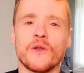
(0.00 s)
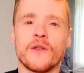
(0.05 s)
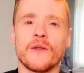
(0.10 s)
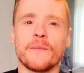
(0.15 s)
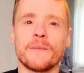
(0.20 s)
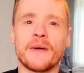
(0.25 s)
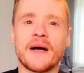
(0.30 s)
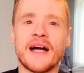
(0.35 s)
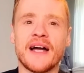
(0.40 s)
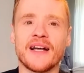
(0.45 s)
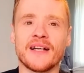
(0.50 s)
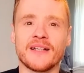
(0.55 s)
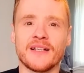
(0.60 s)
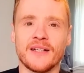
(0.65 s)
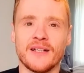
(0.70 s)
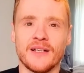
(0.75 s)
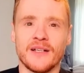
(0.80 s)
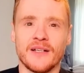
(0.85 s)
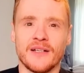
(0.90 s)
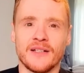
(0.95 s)
on the
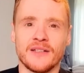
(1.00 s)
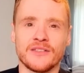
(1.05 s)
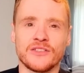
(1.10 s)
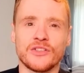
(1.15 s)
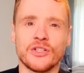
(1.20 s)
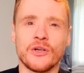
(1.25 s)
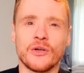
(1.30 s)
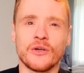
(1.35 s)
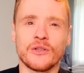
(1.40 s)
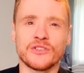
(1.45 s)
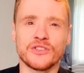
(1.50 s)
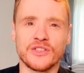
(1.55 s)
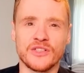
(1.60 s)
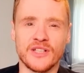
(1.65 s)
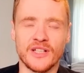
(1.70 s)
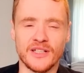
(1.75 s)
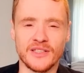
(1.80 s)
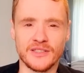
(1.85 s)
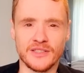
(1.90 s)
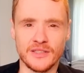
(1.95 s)
back,
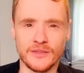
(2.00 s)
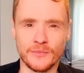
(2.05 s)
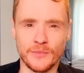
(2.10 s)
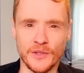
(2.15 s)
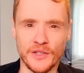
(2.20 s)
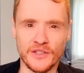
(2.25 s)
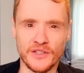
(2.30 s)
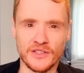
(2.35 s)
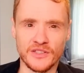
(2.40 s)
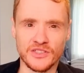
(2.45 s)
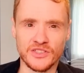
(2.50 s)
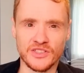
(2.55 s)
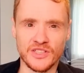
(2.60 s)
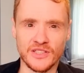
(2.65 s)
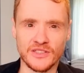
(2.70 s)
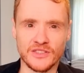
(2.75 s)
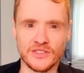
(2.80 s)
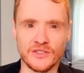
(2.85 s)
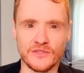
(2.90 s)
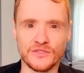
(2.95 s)
intoxicated by their
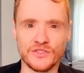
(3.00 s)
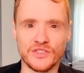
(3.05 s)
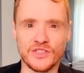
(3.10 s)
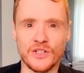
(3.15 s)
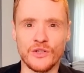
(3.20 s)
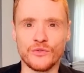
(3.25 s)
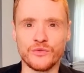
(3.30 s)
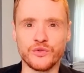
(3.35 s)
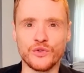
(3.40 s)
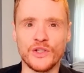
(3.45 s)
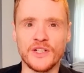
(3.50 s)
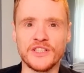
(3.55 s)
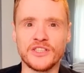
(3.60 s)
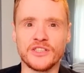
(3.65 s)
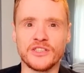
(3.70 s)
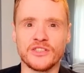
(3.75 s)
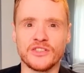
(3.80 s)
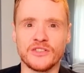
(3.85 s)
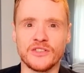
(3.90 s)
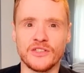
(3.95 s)
sense of
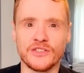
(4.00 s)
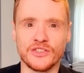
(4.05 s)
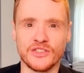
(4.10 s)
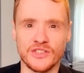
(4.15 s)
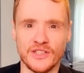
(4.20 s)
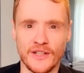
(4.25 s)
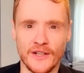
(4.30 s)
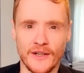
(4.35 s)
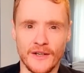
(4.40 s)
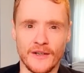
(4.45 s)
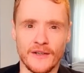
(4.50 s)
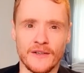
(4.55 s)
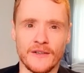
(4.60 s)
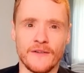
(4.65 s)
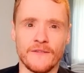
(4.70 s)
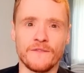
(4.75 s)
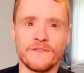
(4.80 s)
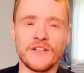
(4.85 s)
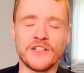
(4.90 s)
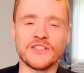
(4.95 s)
self-righteousness,
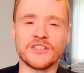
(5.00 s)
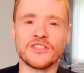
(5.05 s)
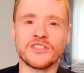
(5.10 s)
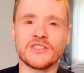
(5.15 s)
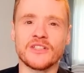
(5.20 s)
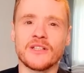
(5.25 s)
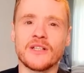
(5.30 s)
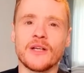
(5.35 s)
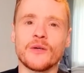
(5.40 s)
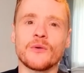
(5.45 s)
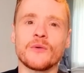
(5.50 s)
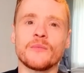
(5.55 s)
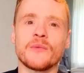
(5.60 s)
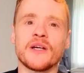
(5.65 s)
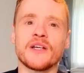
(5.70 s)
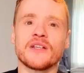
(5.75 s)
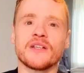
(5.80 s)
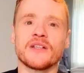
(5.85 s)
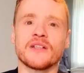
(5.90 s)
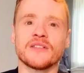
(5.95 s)
convinced they were
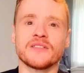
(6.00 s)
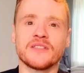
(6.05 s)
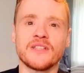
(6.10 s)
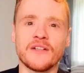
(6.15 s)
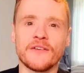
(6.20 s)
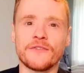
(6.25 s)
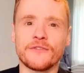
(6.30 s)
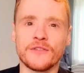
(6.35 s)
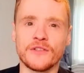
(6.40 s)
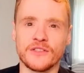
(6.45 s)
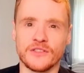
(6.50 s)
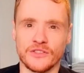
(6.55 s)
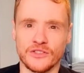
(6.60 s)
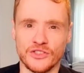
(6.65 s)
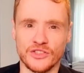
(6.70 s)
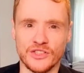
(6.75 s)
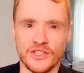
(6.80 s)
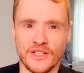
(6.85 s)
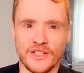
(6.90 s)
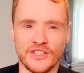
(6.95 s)
making a
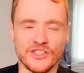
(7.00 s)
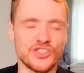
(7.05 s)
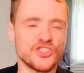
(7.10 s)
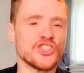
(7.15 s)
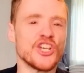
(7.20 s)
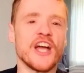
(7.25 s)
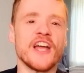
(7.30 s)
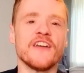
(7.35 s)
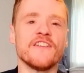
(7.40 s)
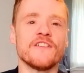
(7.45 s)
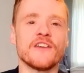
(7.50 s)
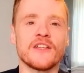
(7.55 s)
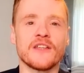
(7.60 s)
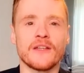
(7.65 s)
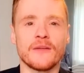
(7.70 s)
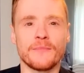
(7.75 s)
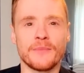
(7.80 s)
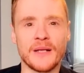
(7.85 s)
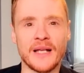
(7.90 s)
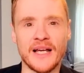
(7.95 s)
difference,
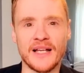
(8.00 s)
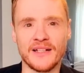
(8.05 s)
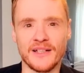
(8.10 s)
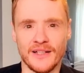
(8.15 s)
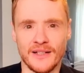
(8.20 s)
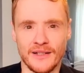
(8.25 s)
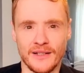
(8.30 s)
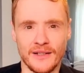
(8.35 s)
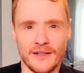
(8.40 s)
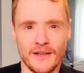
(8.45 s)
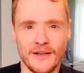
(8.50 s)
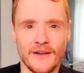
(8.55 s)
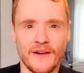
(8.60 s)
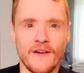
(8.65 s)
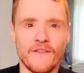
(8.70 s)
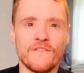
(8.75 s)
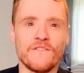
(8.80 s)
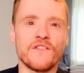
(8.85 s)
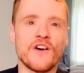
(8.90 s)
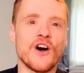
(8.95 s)
saving the planet,
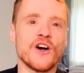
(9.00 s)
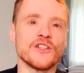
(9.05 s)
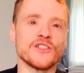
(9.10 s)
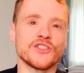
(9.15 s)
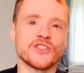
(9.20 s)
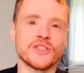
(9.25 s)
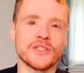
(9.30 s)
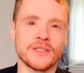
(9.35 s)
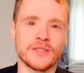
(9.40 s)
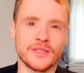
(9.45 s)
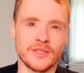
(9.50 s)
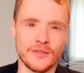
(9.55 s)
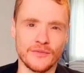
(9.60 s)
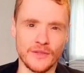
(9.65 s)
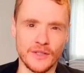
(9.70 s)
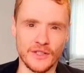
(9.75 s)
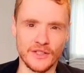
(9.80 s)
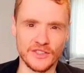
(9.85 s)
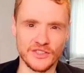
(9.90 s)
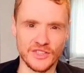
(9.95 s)
advancing
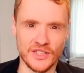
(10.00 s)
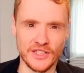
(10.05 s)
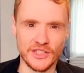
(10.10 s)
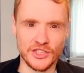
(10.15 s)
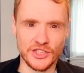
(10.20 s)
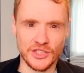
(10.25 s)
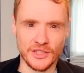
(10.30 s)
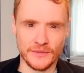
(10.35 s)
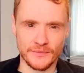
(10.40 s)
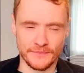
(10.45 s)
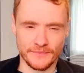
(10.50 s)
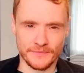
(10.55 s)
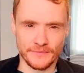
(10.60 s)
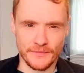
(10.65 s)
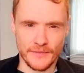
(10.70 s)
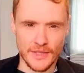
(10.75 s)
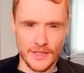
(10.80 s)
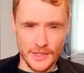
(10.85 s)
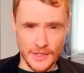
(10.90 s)
civilization,